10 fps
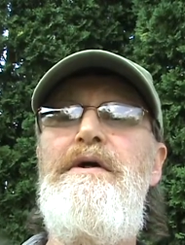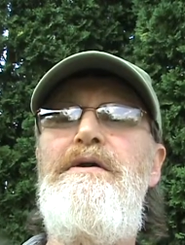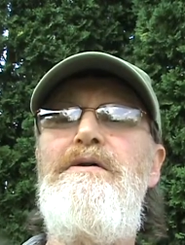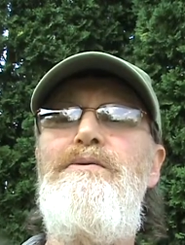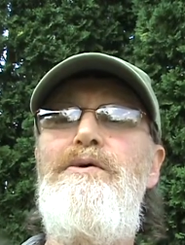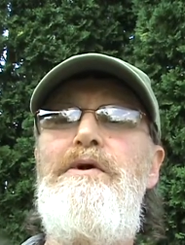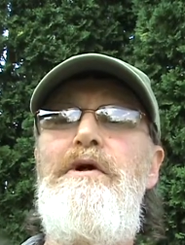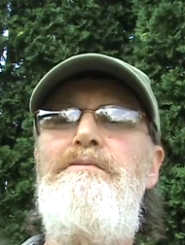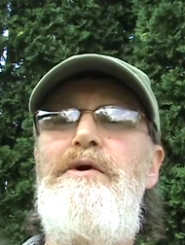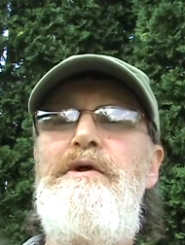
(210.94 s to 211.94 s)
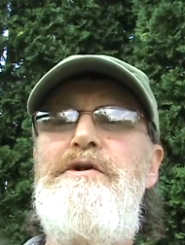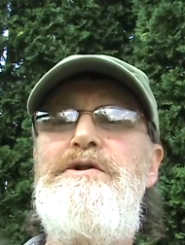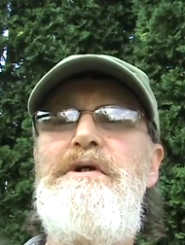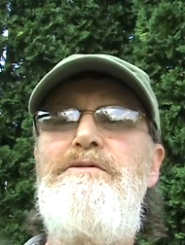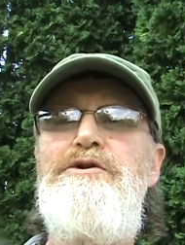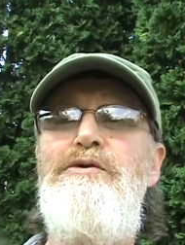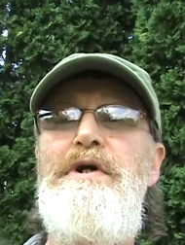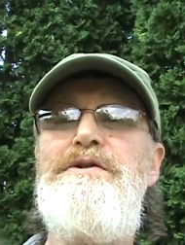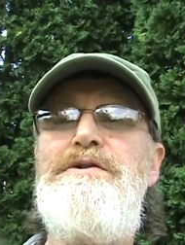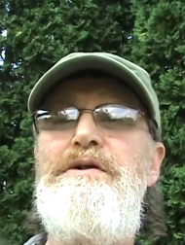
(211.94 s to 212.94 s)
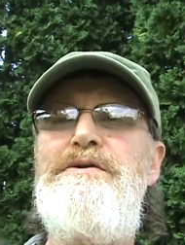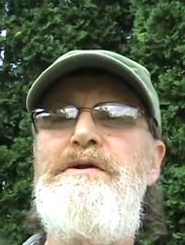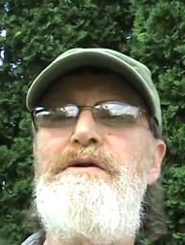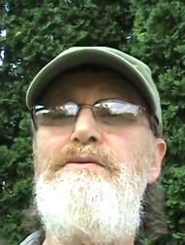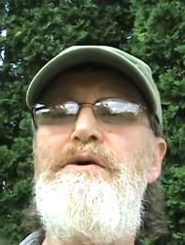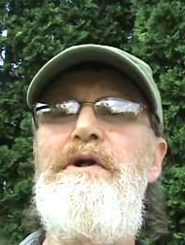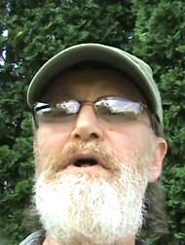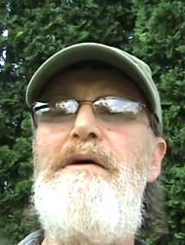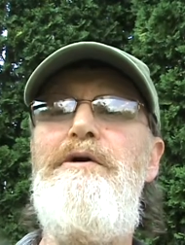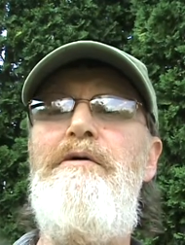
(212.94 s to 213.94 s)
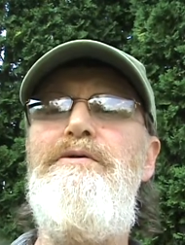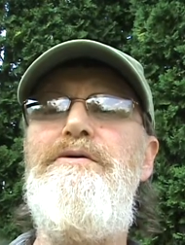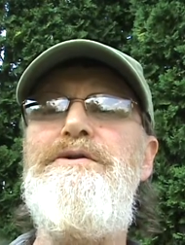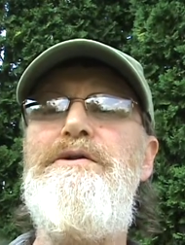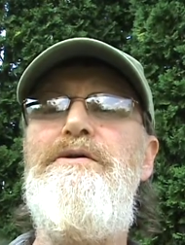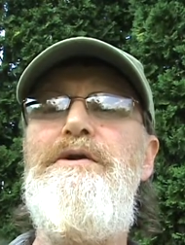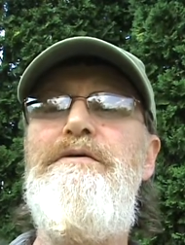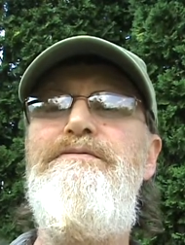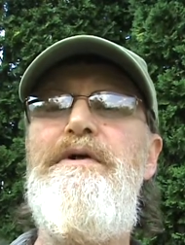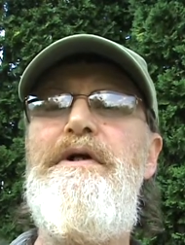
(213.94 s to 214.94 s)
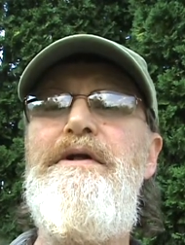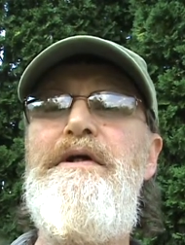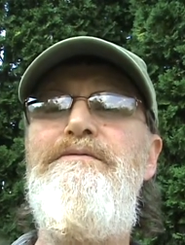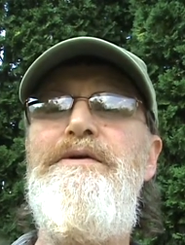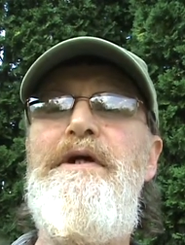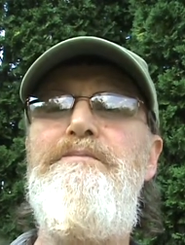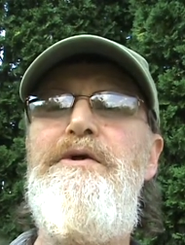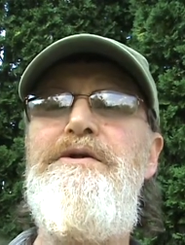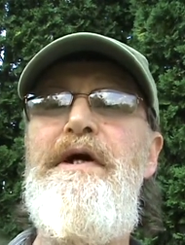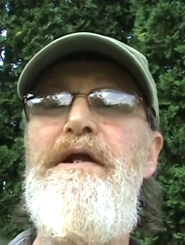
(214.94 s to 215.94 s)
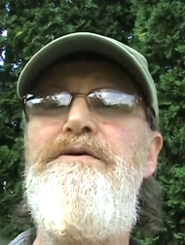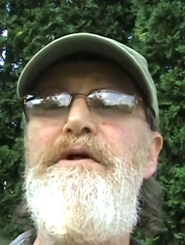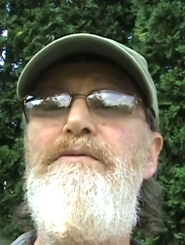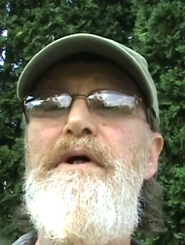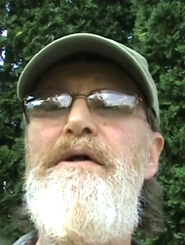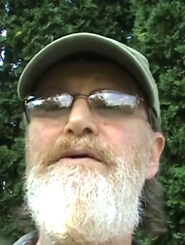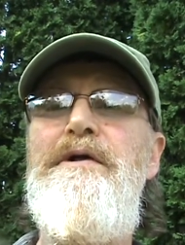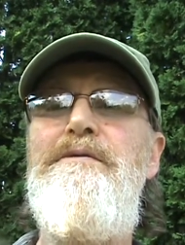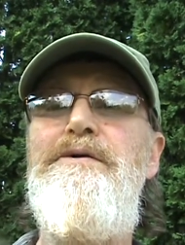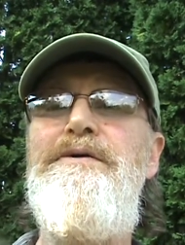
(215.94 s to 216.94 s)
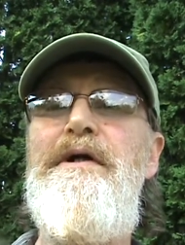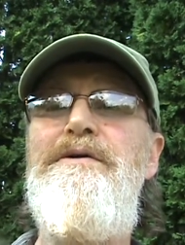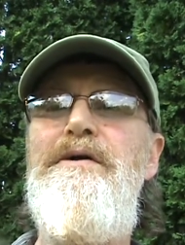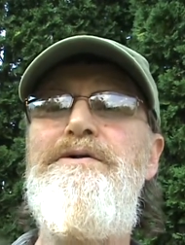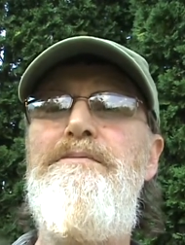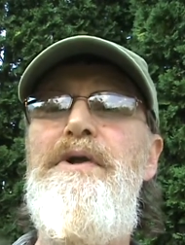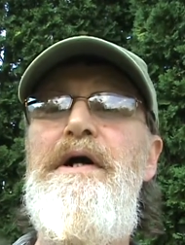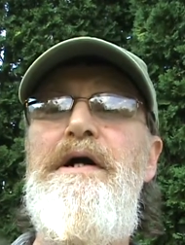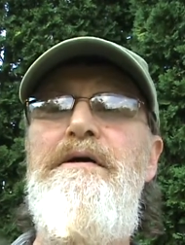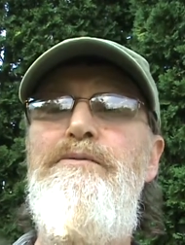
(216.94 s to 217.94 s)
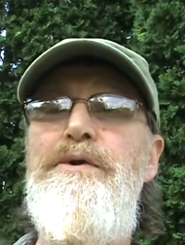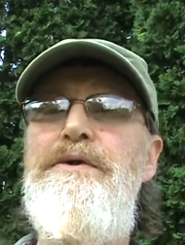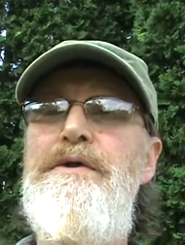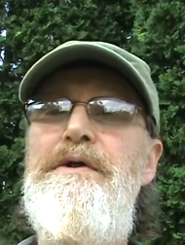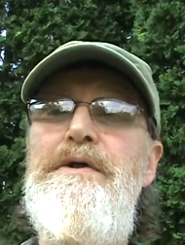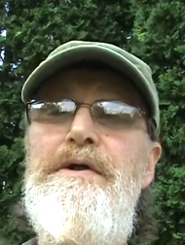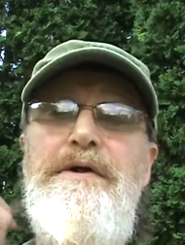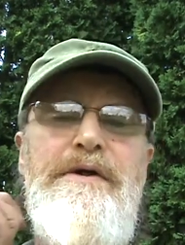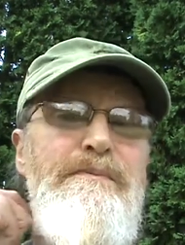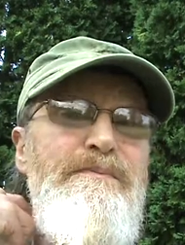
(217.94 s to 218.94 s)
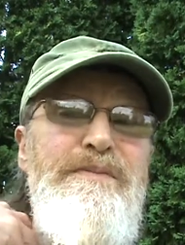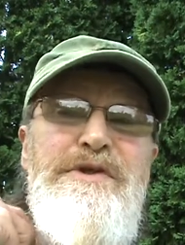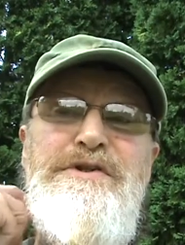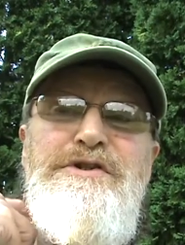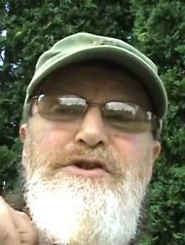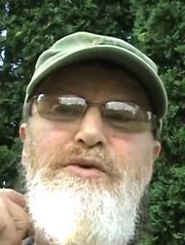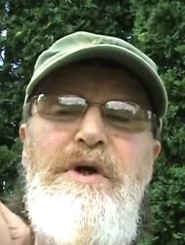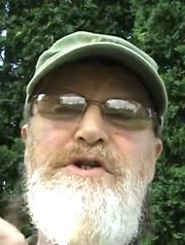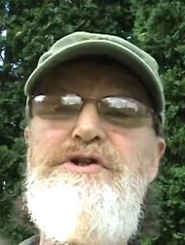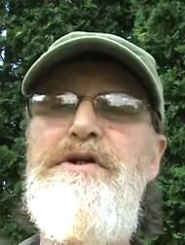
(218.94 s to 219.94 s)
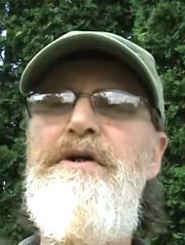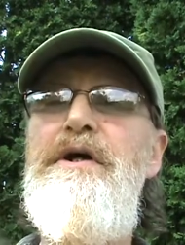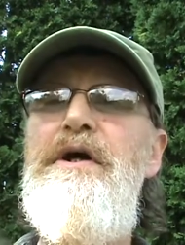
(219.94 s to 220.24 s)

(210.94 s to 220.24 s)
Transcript: to quote our buddy James Joyce using the word "claptrap," So enough found that for that mentality right there, but that does apply with the uh, situation